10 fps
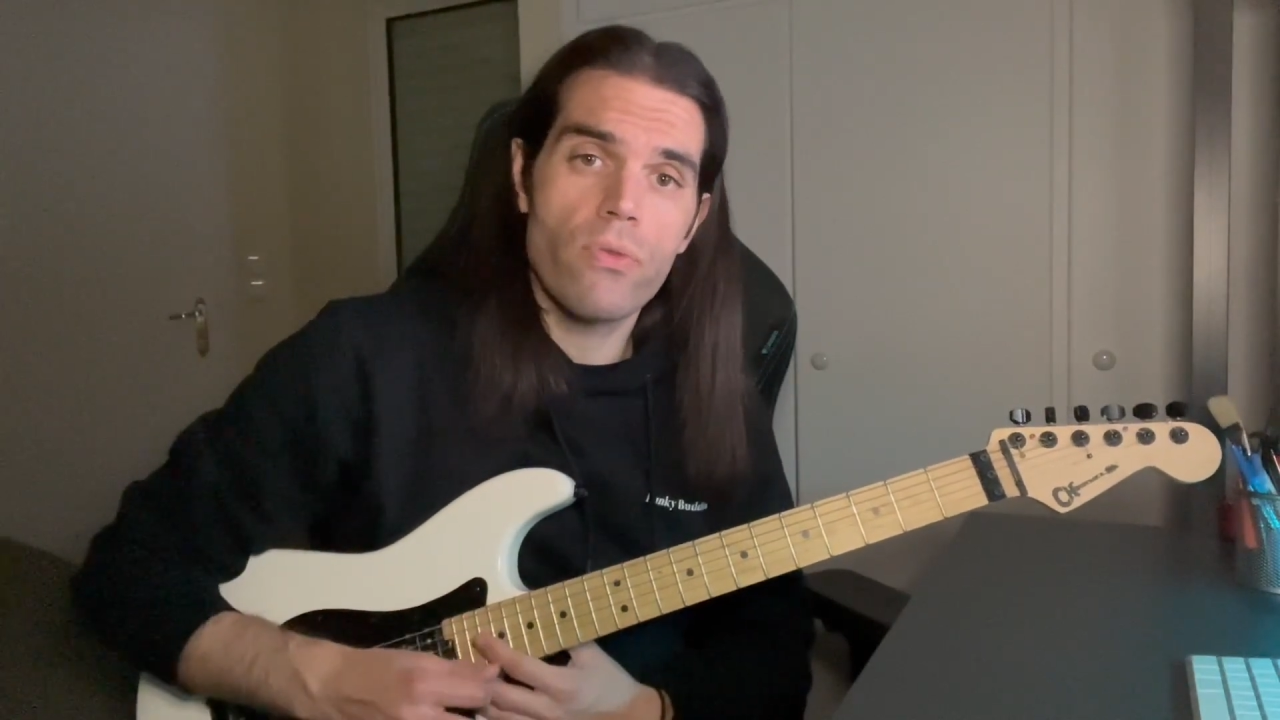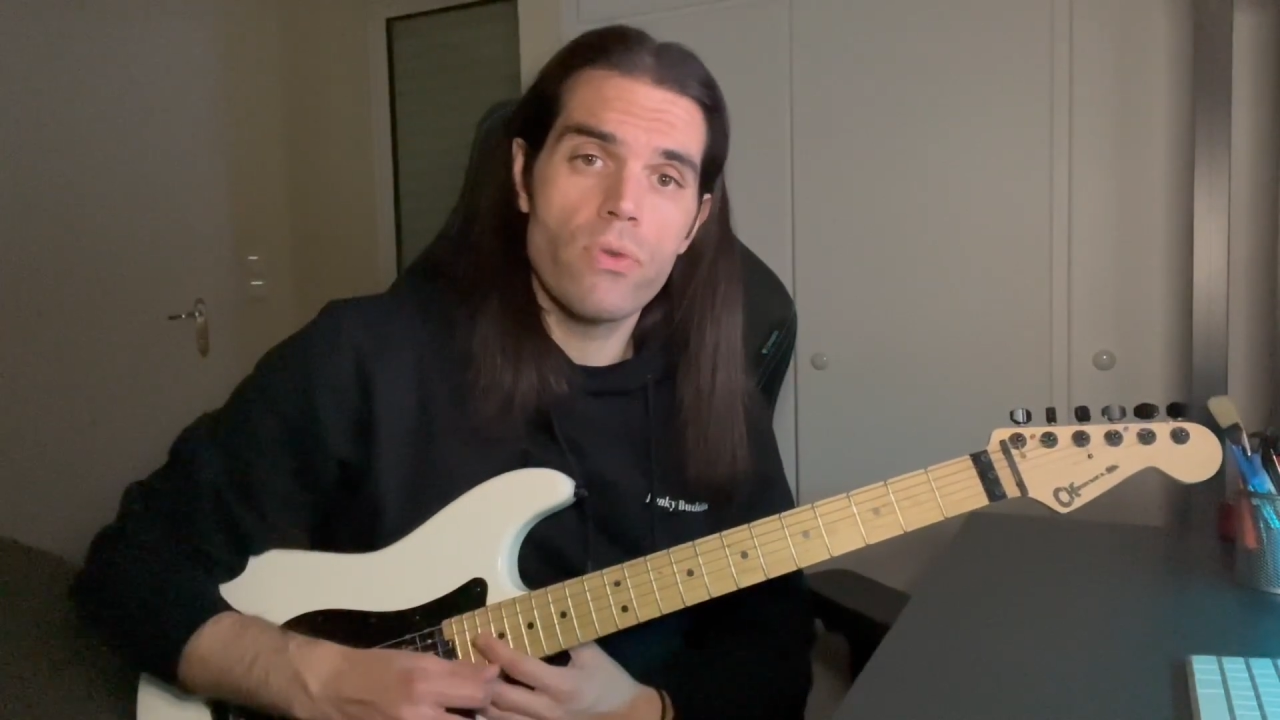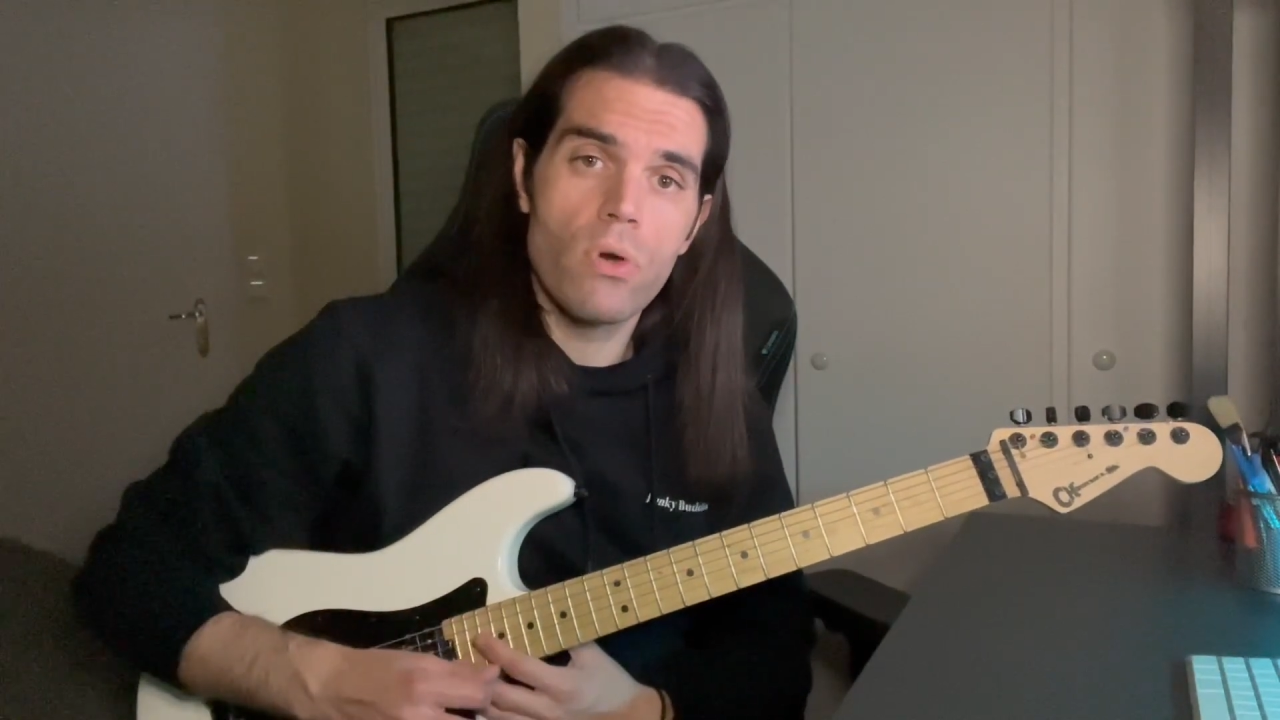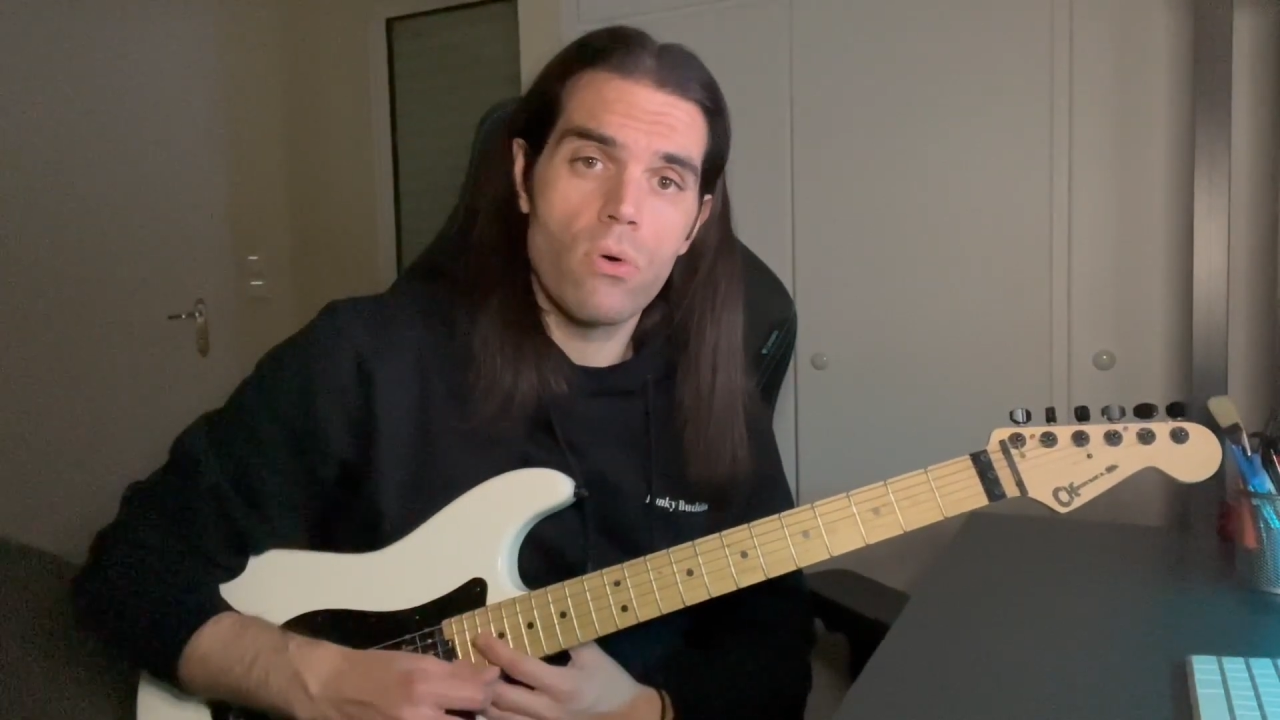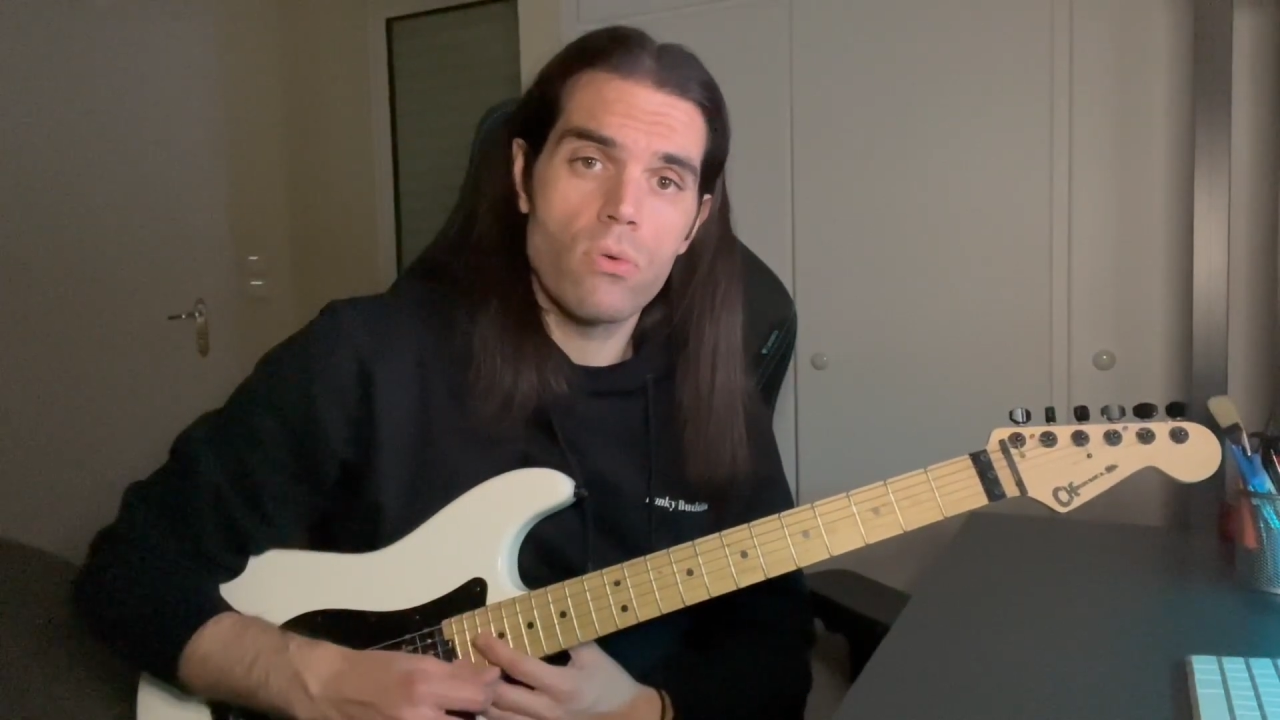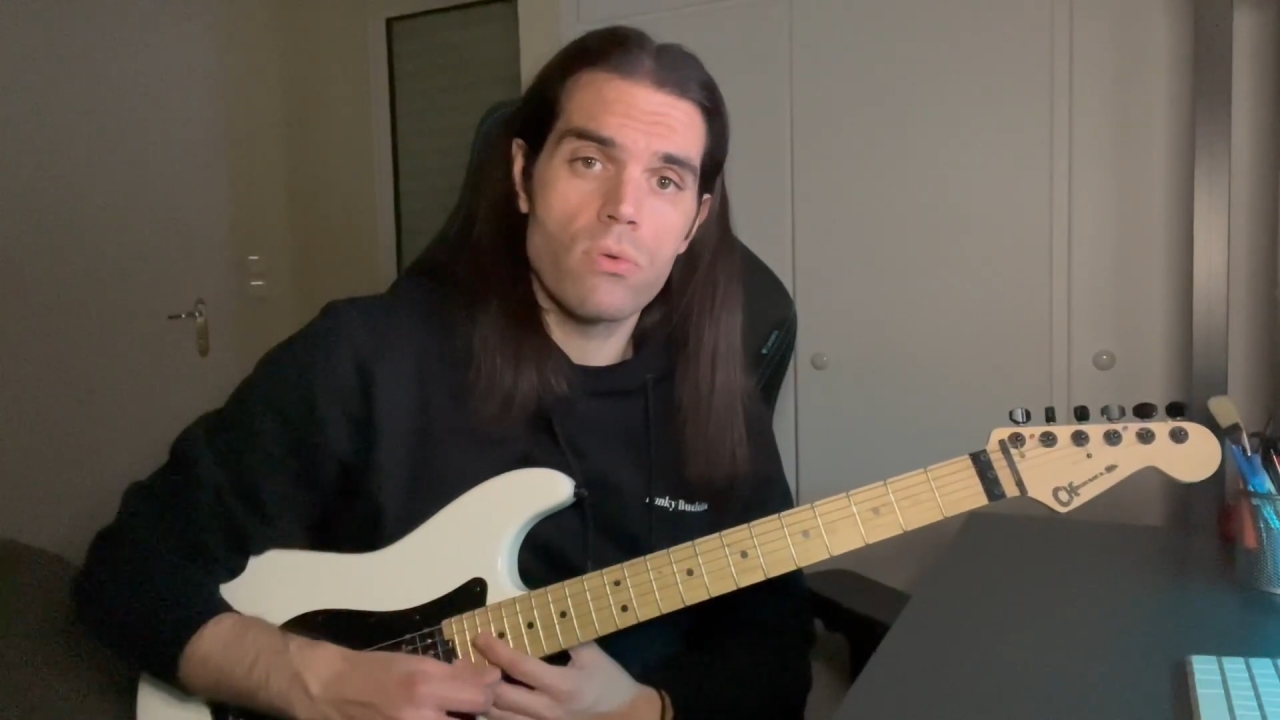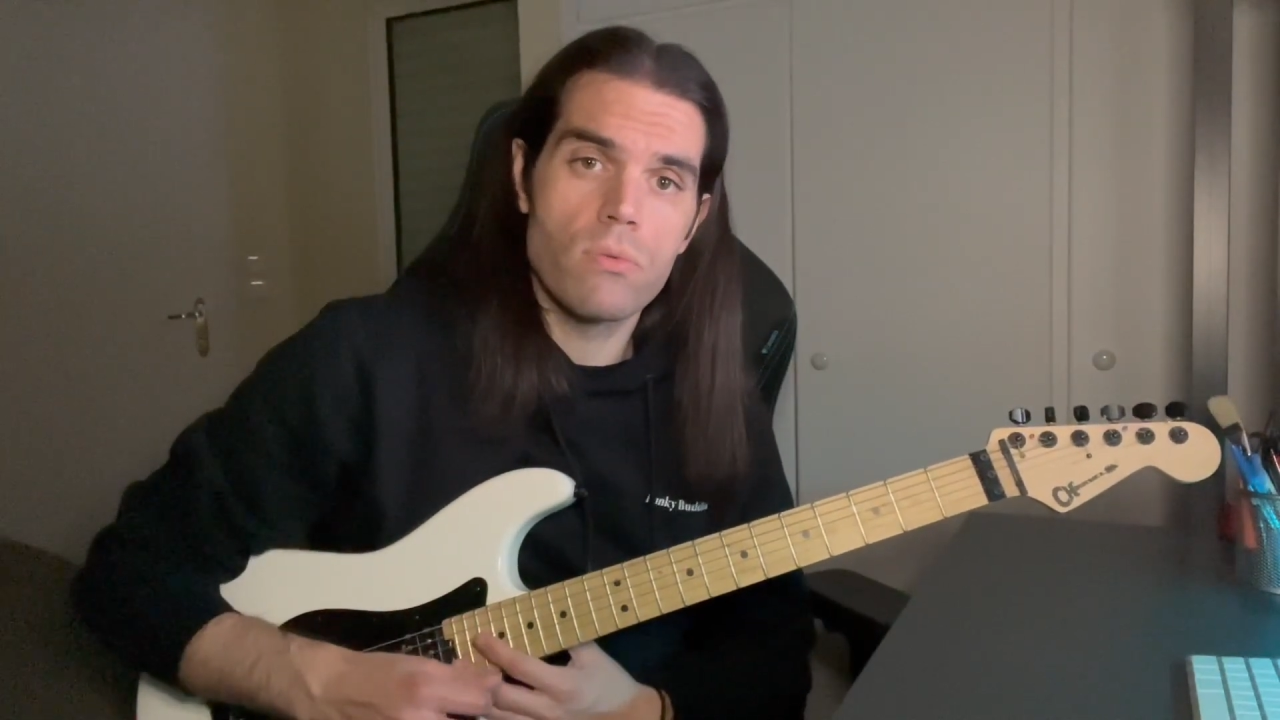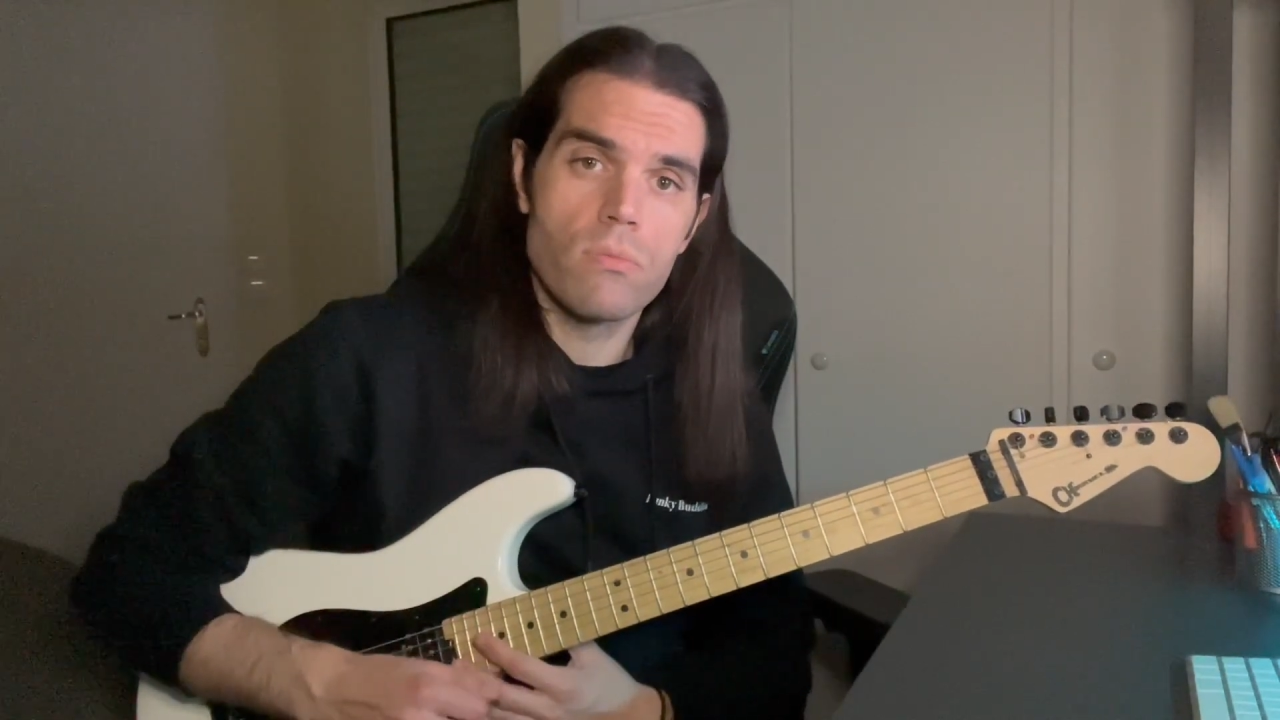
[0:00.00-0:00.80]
note,